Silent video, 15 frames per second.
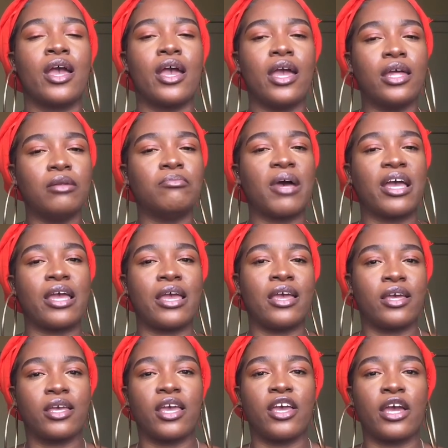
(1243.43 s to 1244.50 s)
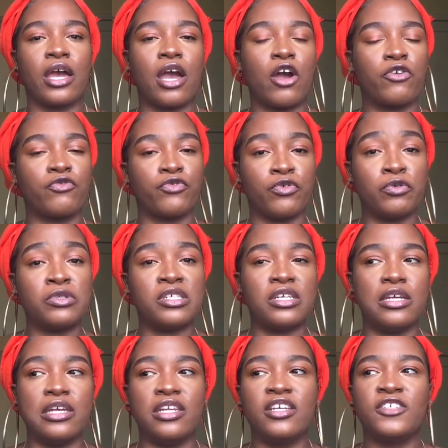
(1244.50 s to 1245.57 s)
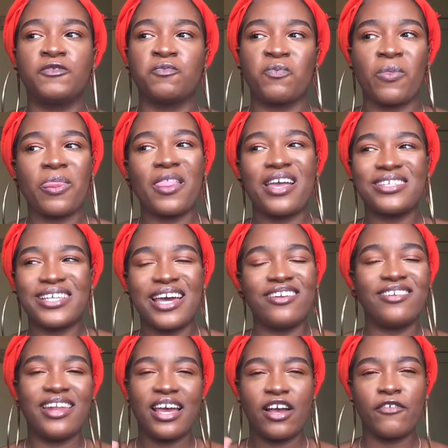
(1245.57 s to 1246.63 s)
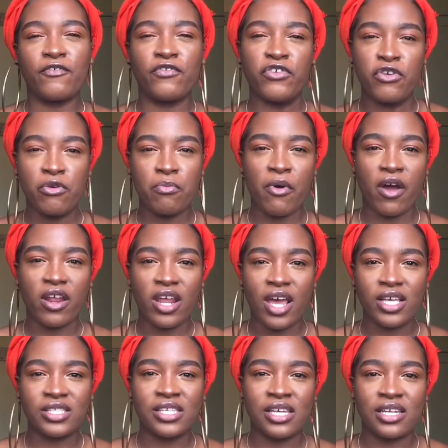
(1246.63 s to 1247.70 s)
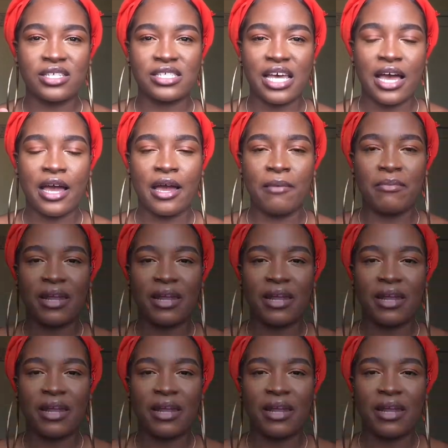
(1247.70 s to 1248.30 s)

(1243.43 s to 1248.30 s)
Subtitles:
in my hair care routine. It's kind of like a few products at a time.